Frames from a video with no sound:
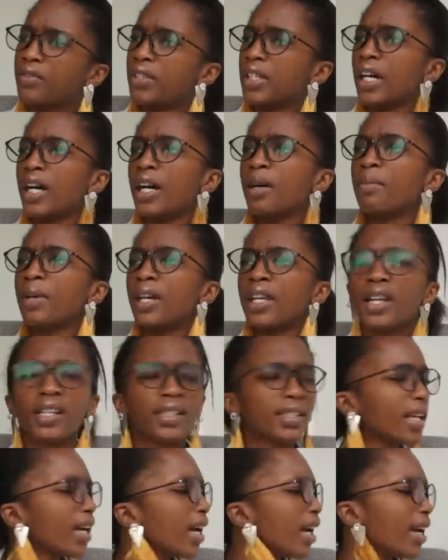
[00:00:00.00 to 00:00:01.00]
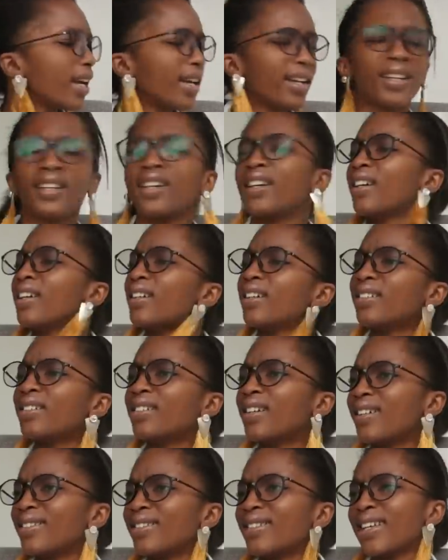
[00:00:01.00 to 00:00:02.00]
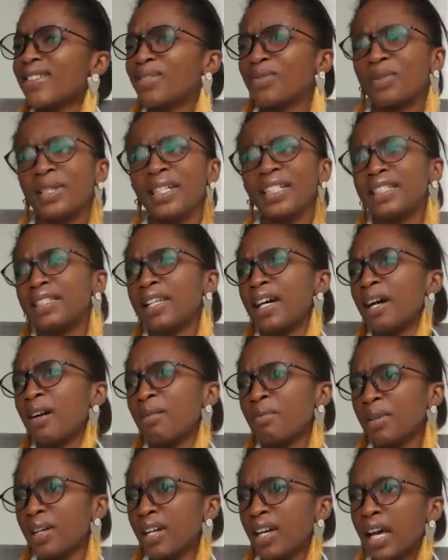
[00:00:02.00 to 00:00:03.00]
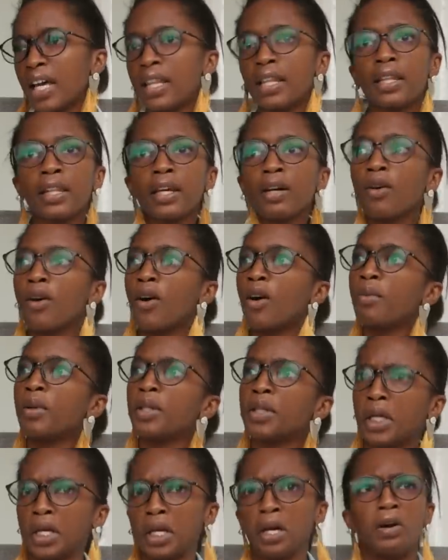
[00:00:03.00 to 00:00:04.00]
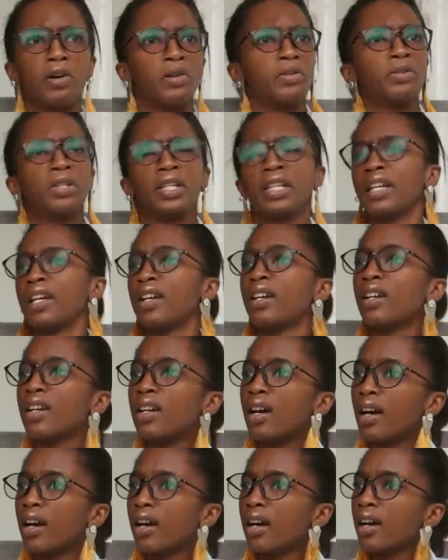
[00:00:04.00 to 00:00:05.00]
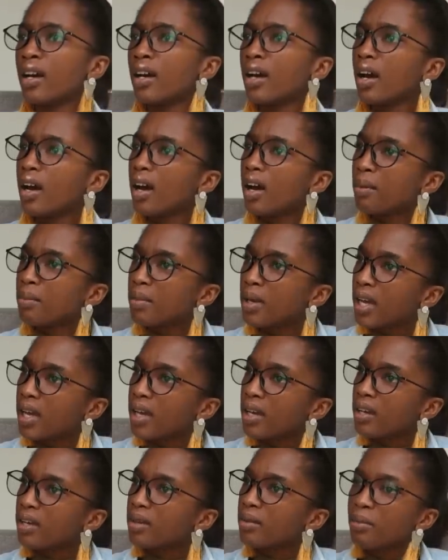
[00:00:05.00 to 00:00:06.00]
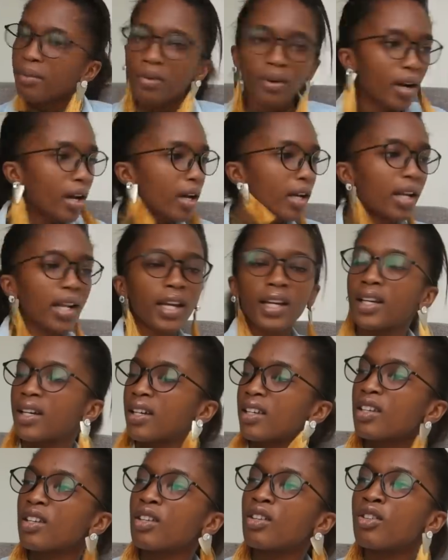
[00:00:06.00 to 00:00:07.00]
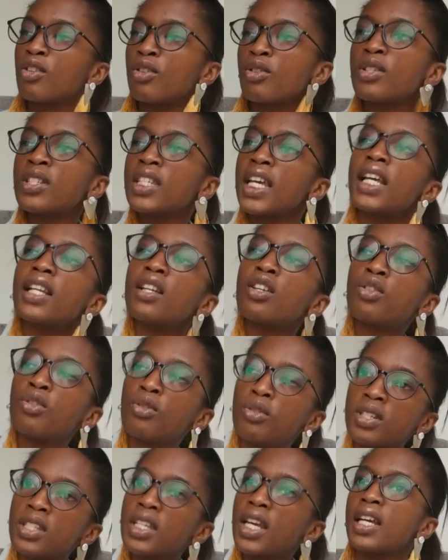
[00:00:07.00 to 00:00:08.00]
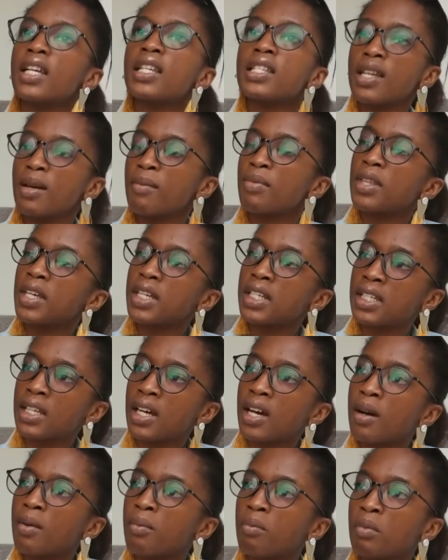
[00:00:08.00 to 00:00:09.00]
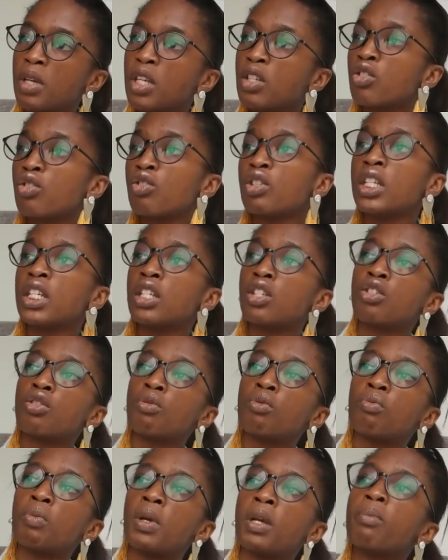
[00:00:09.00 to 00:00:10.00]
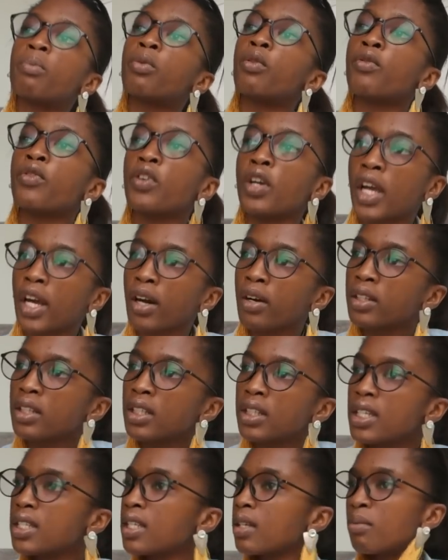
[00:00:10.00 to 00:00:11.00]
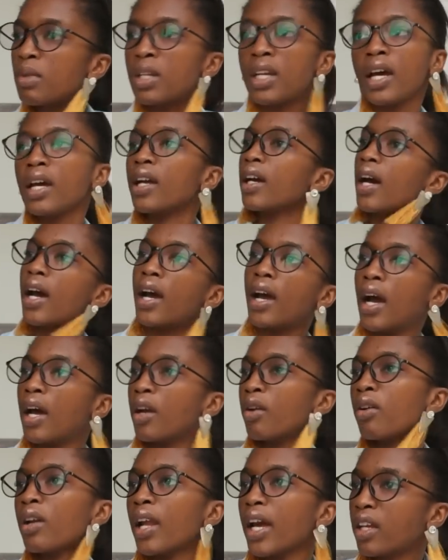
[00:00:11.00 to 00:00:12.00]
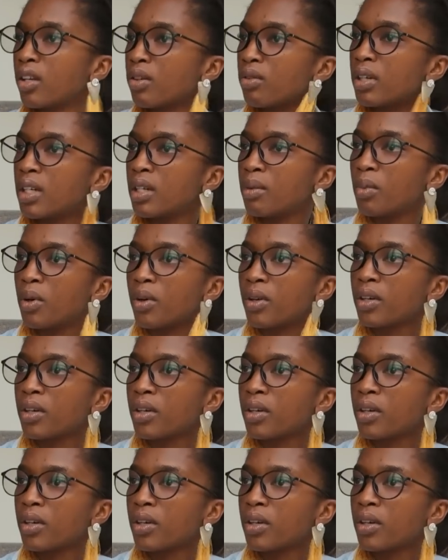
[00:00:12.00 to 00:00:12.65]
dumb, and I say, hey, that's really dumb, and then they go home and they're like, oh, you didn't. Like, you saying something dumb means you need to improve your character, doesn't mean I don't like you anymore.